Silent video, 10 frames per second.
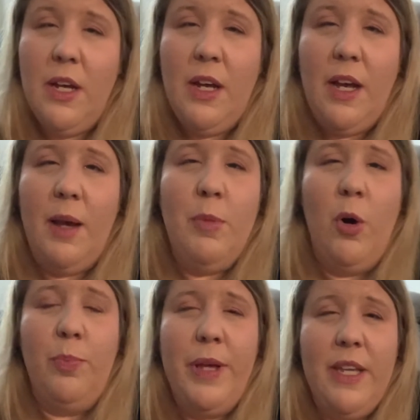I'm
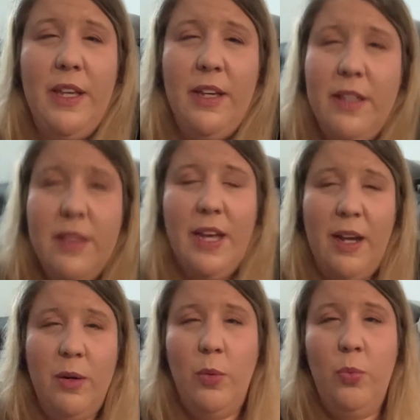hoping that
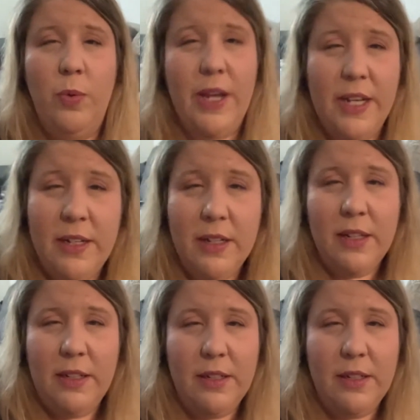when